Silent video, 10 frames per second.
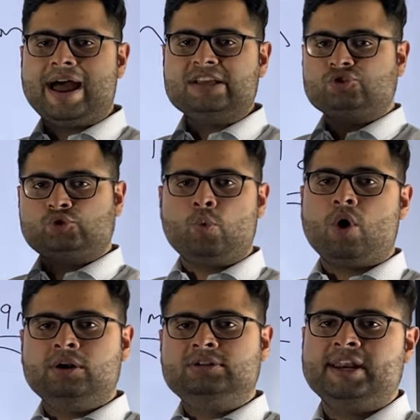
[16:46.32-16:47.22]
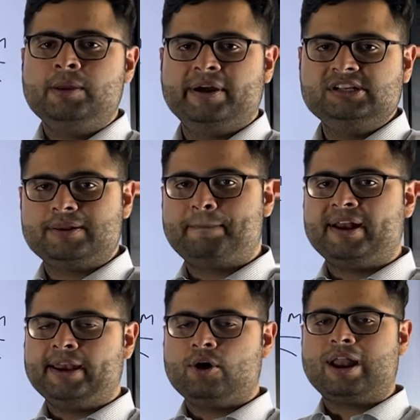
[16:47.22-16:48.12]
last 2 or 3 months,
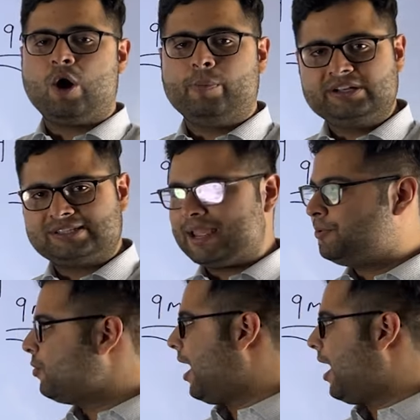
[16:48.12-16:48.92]
depending on how much time you